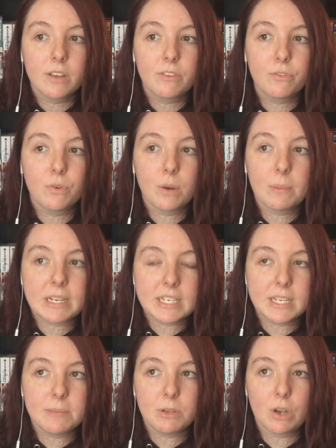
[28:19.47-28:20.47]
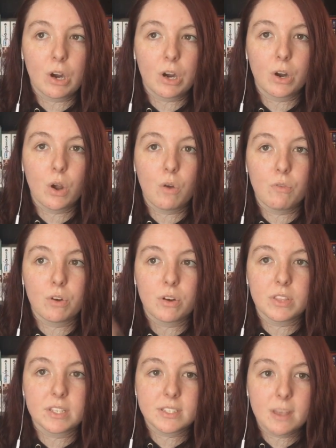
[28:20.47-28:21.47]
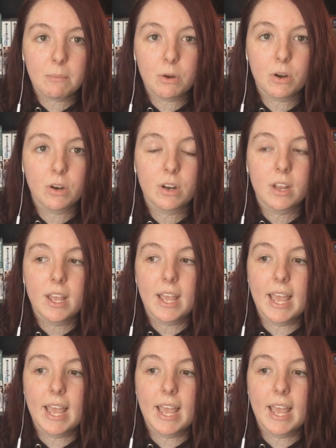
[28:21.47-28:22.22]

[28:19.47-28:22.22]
for my TBR over the summer